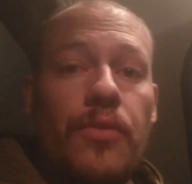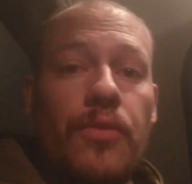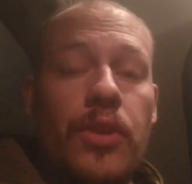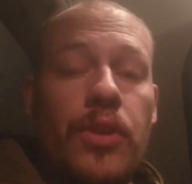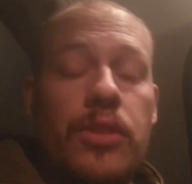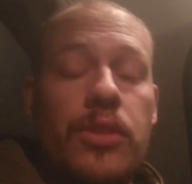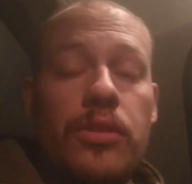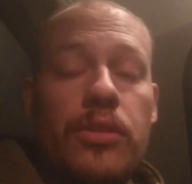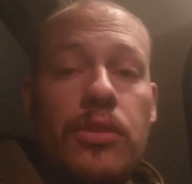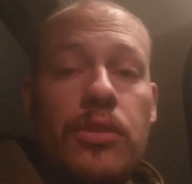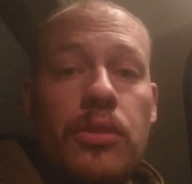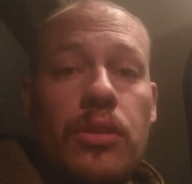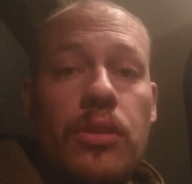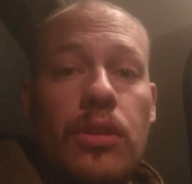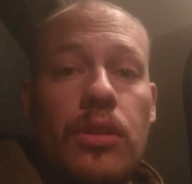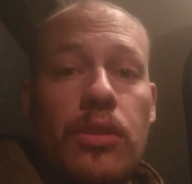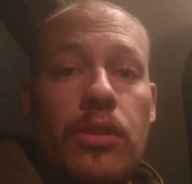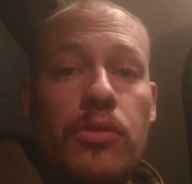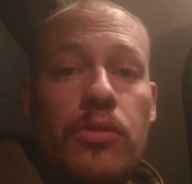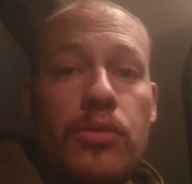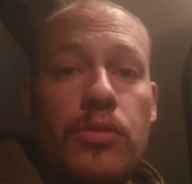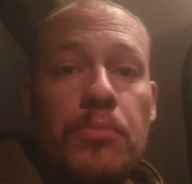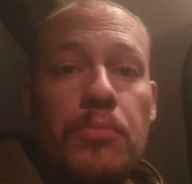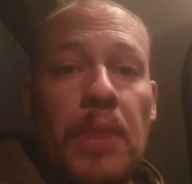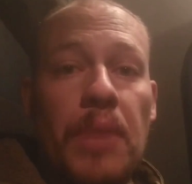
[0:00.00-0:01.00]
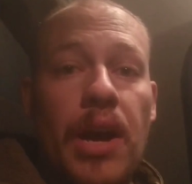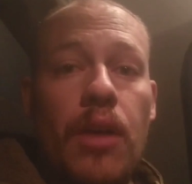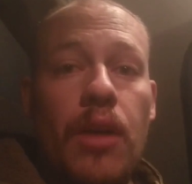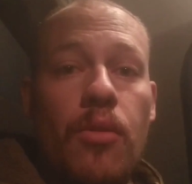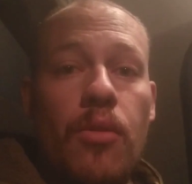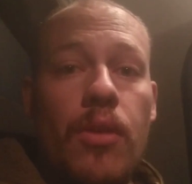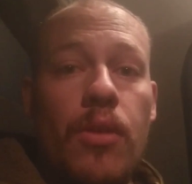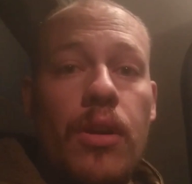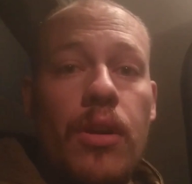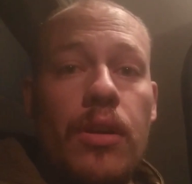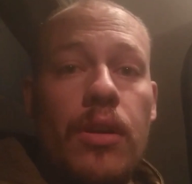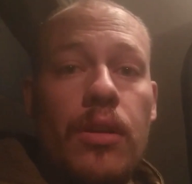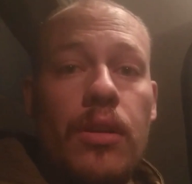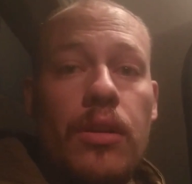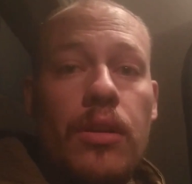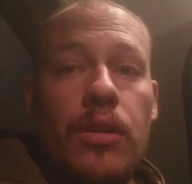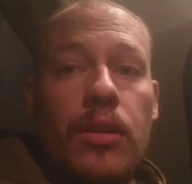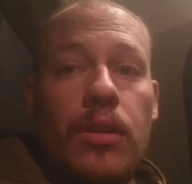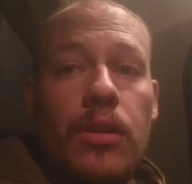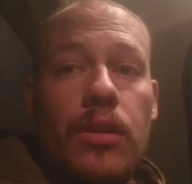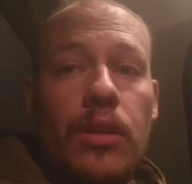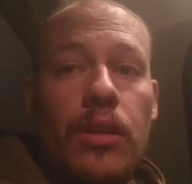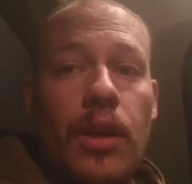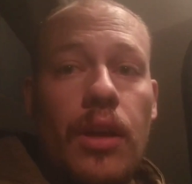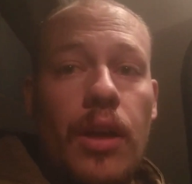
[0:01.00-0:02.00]
First you'd lose power,
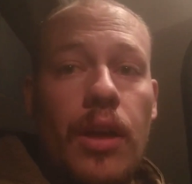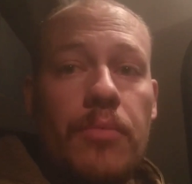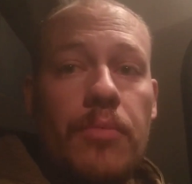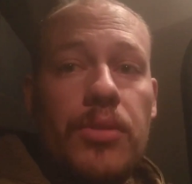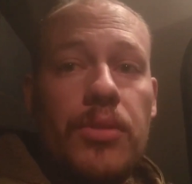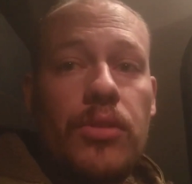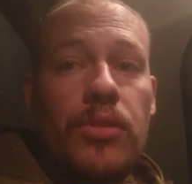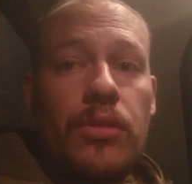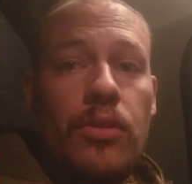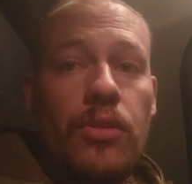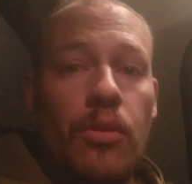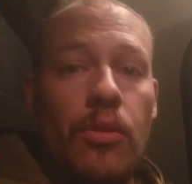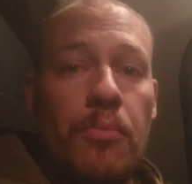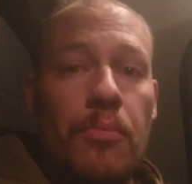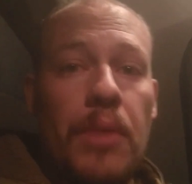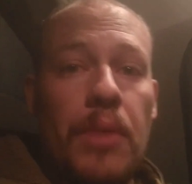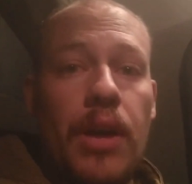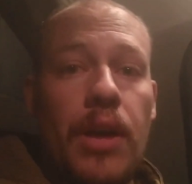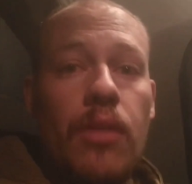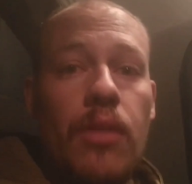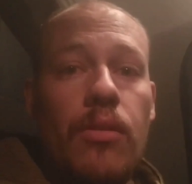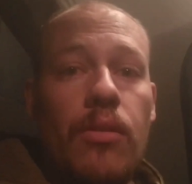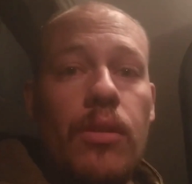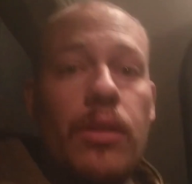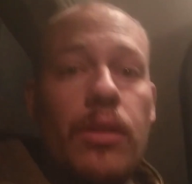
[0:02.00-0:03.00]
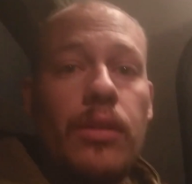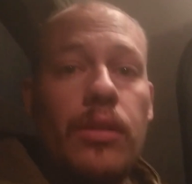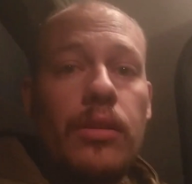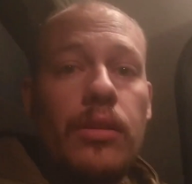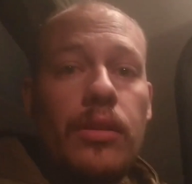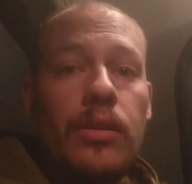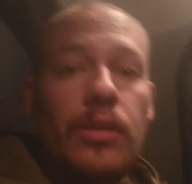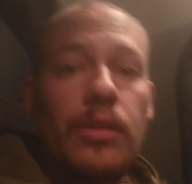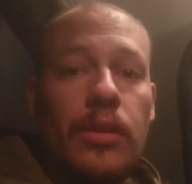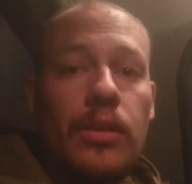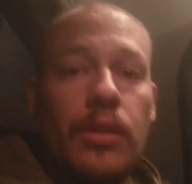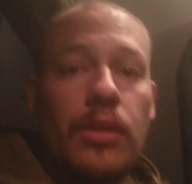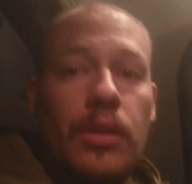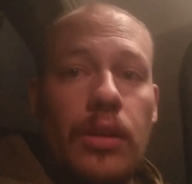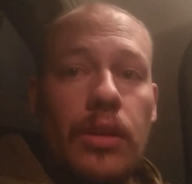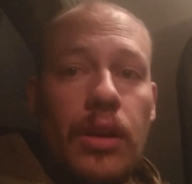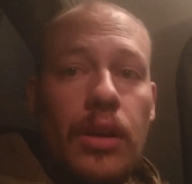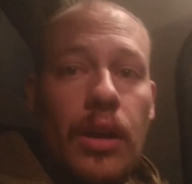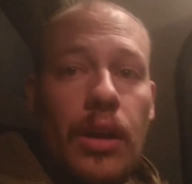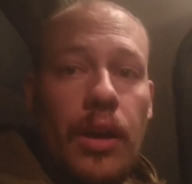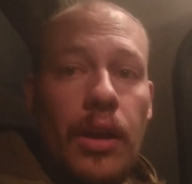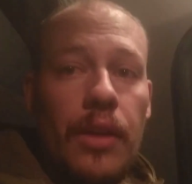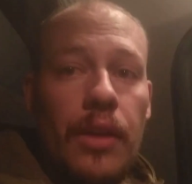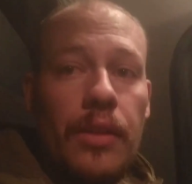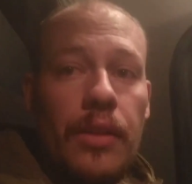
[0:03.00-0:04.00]
absolutely no power,
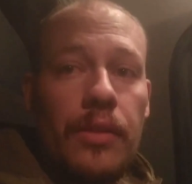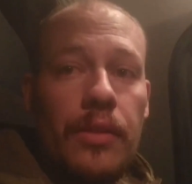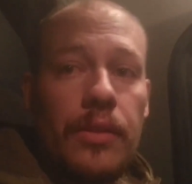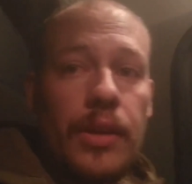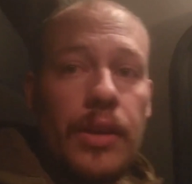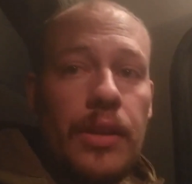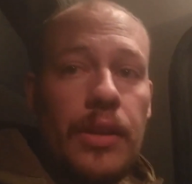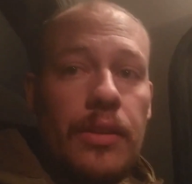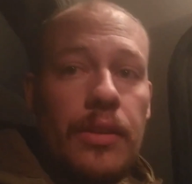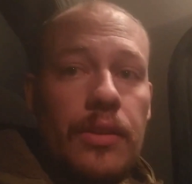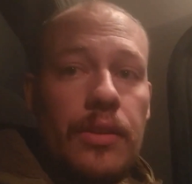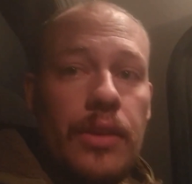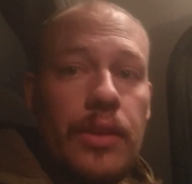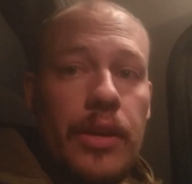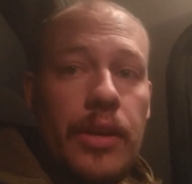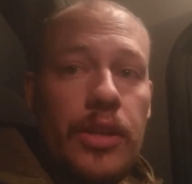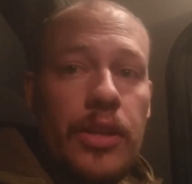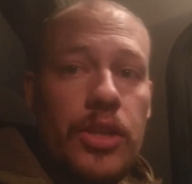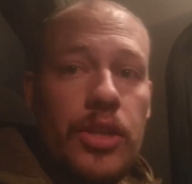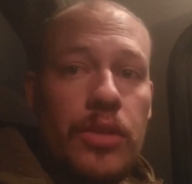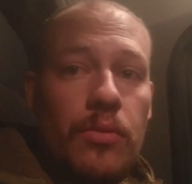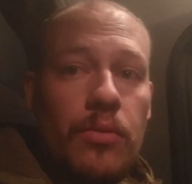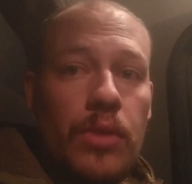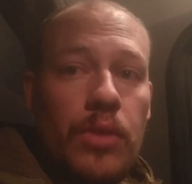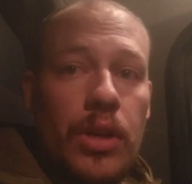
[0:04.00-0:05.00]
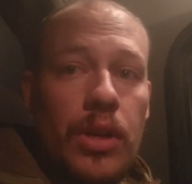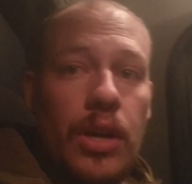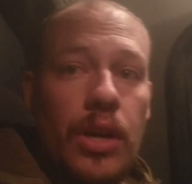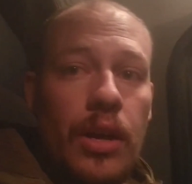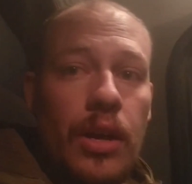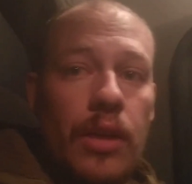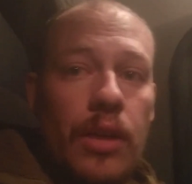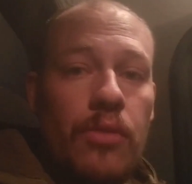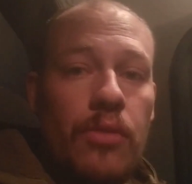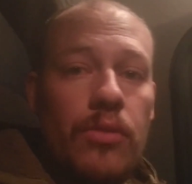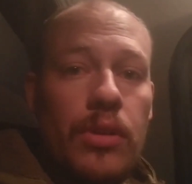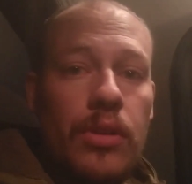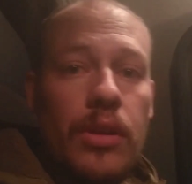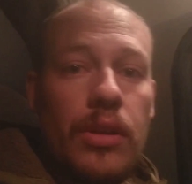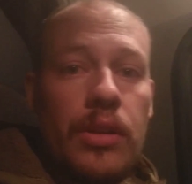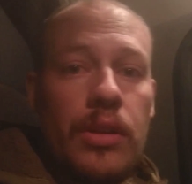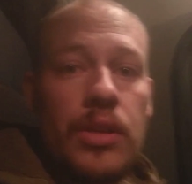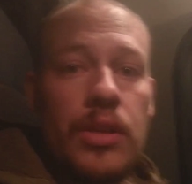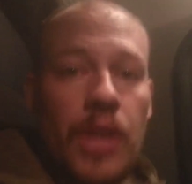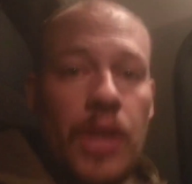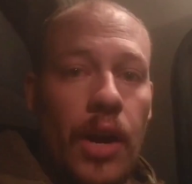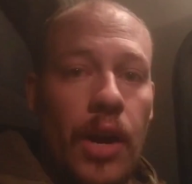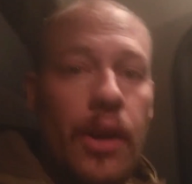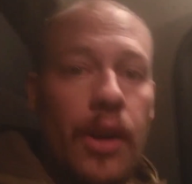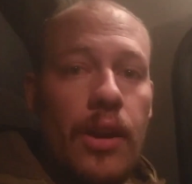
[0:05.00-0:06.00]
and then the engine would cut out
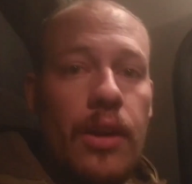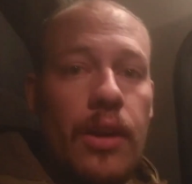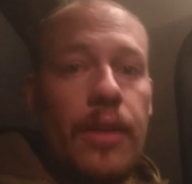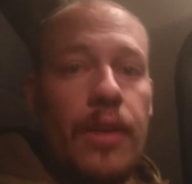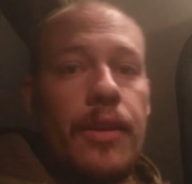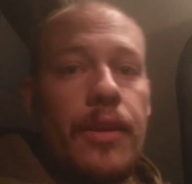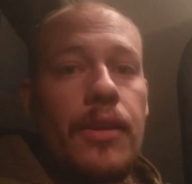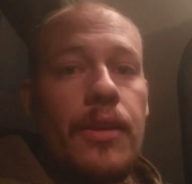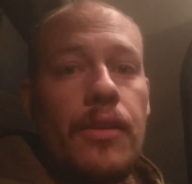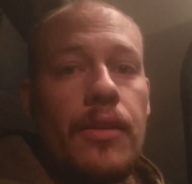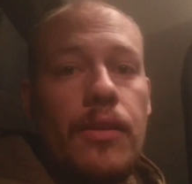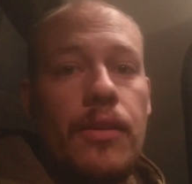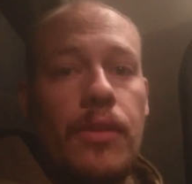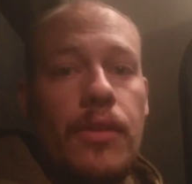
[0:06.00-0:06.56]
entirely.